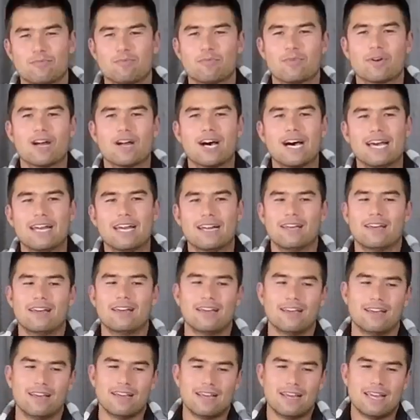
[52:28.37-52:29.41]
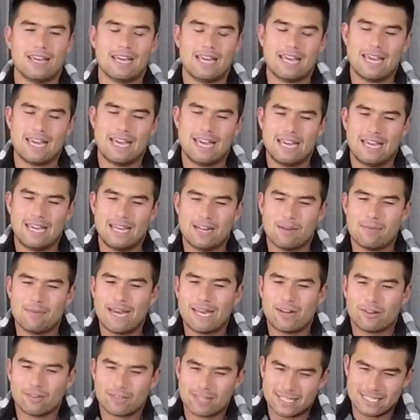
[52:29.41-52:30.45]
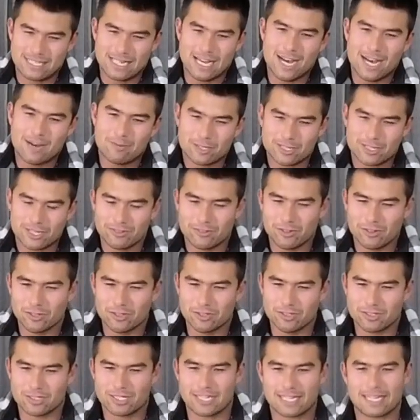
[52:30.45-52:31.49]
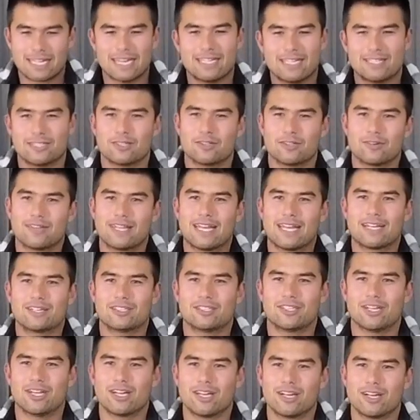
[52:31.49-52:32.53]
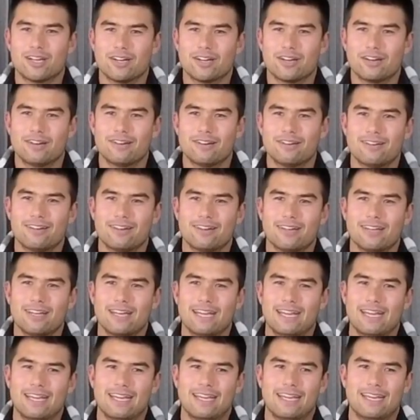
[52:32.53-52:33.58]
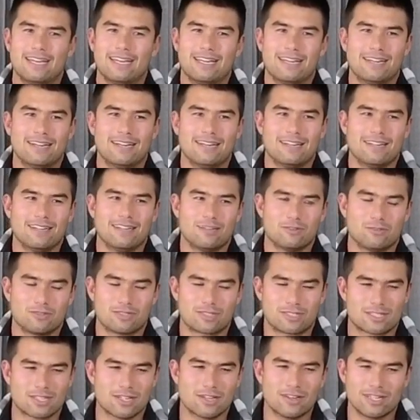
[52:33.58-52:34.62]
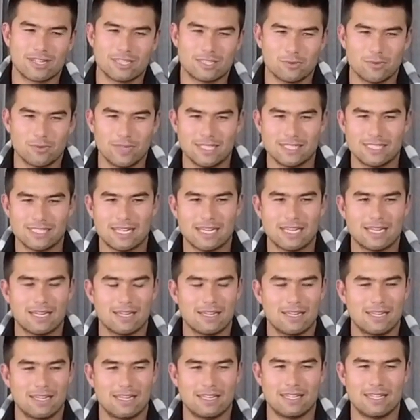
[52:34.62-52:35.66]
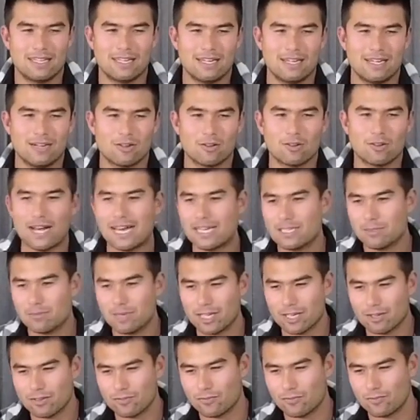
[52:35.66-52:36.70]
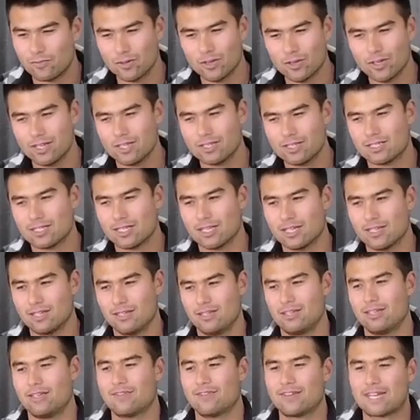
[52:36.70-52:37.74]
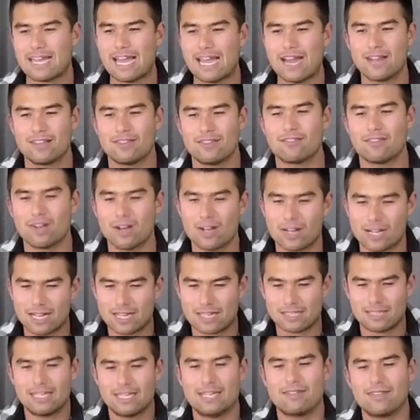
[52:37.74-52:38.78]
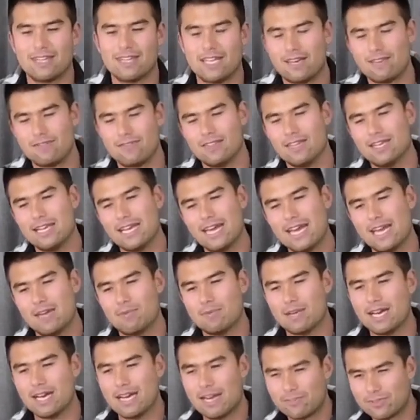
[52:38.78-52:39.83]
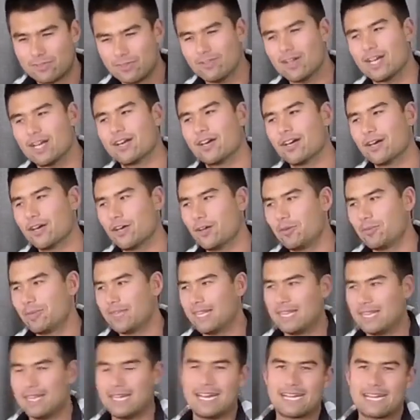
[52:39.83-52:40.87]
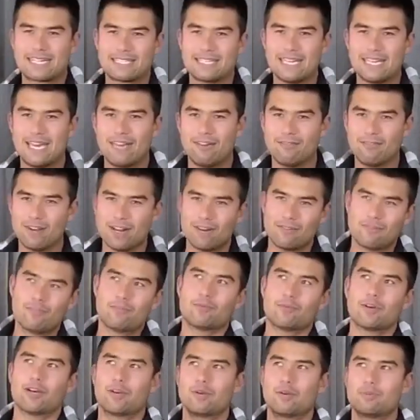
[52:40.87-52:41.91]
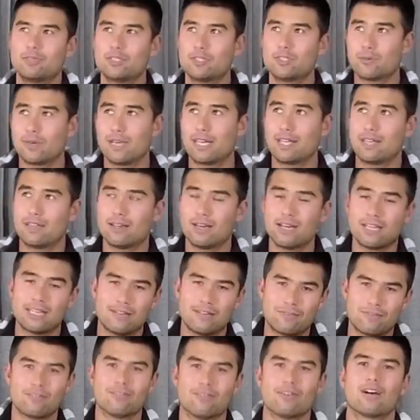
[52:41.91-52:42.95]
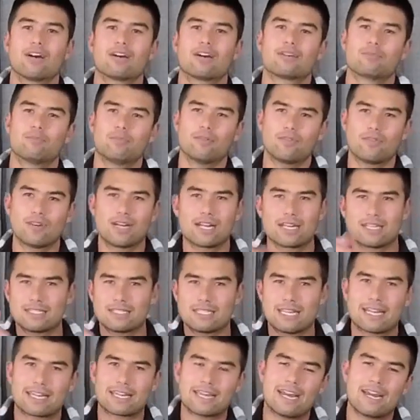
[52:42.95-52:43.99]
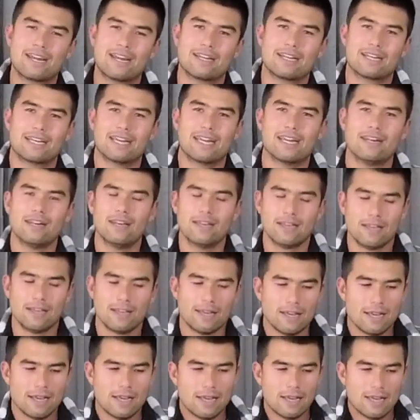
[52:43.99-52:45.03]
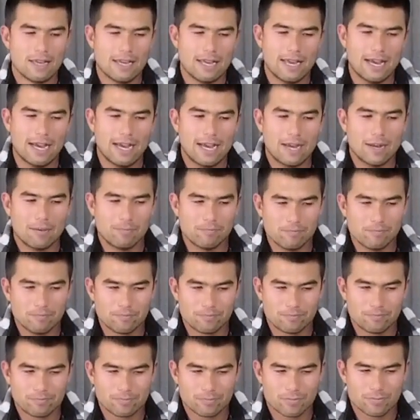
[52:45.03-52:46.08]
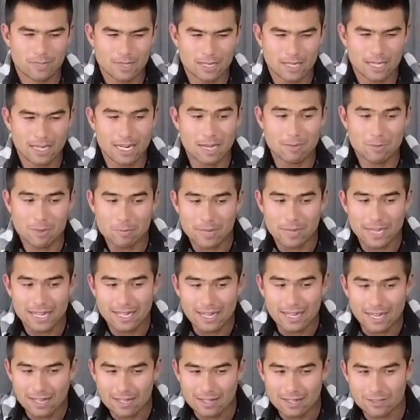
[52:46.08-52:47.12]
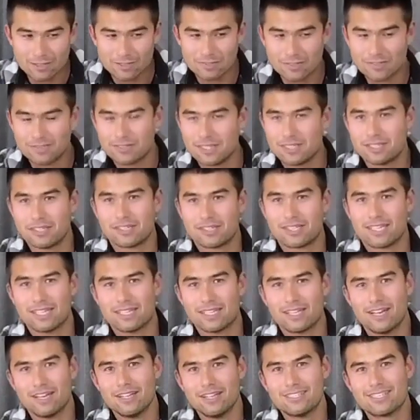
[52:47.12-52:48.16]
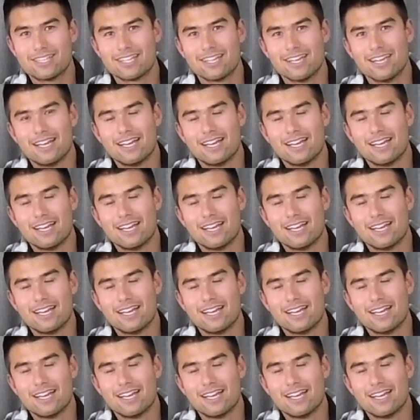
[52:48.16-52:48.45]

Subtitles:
Bright. And I made all these arbitrary rules, like you had to do it without a shirt on, and it was going into winter, and that it all had to be on foot. So if I carried the rock, I could leave it there for the day, but I'd have to run home, and then the next day run from home to where I left the rock before I could start carrying it again. I named it Peanut. It was 52 kilos.